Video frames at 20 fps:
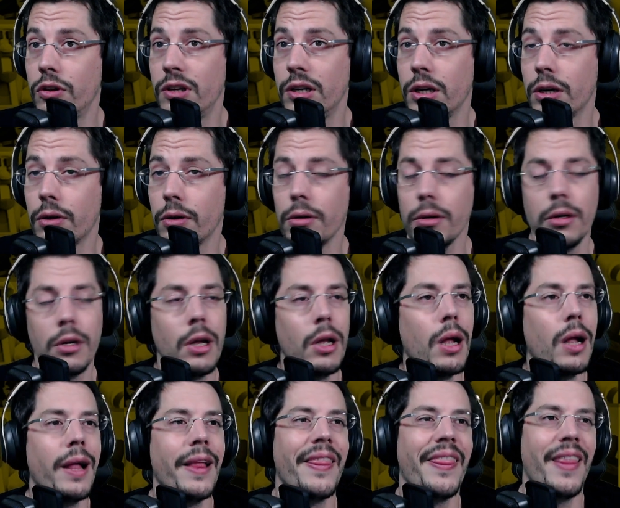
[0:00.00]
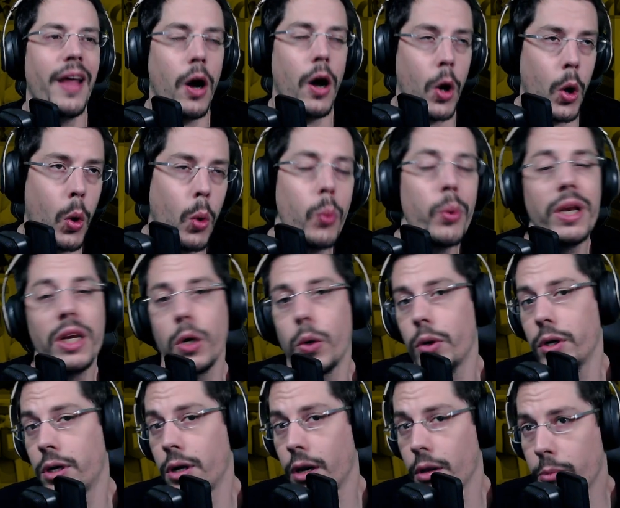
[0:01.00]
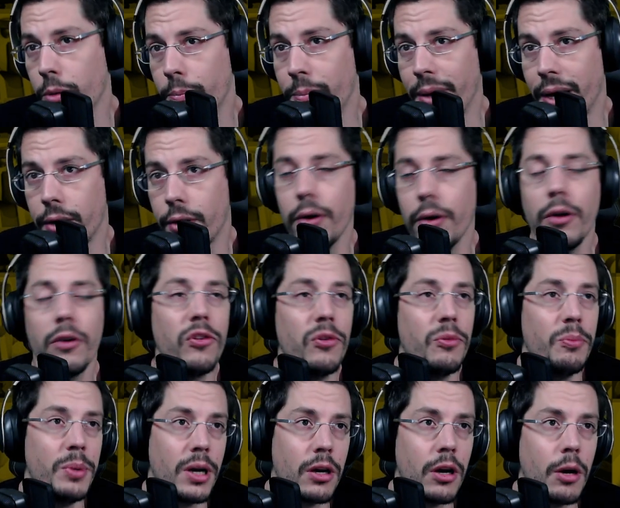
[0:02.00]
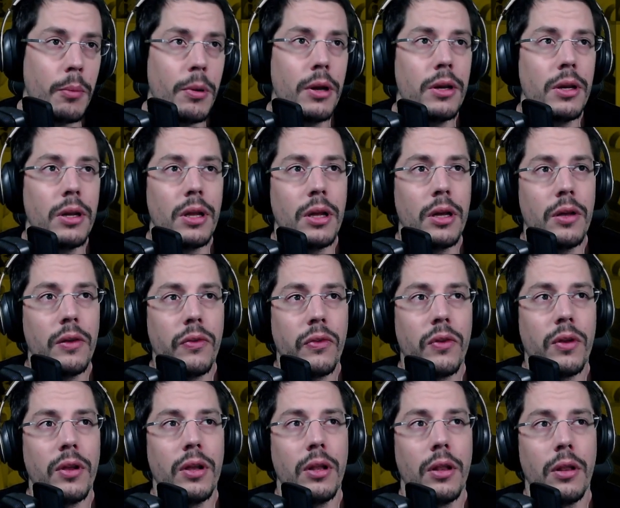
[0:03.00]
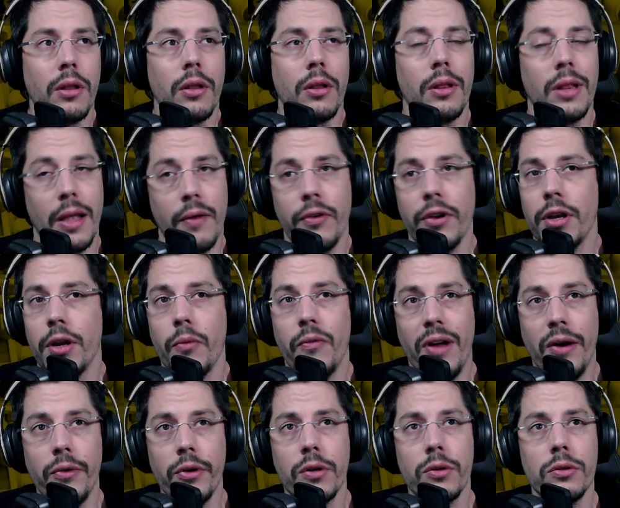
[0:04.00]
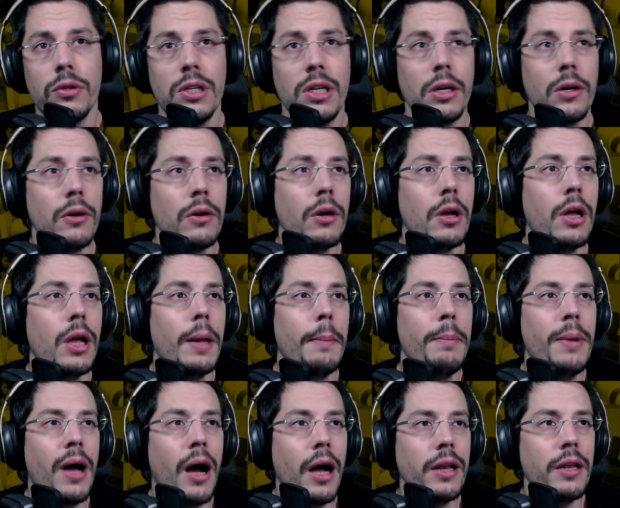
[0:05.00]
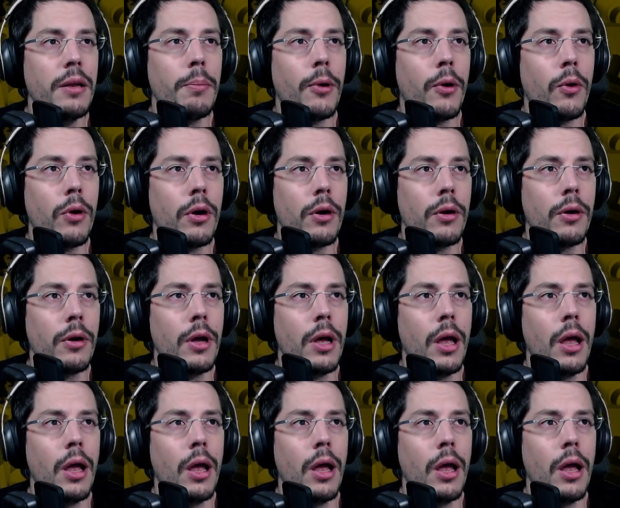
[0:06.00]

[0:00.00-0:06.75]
tier. Now we know it a little bit better. Spear Goblin is definitely in a very good tier behind the Bowler.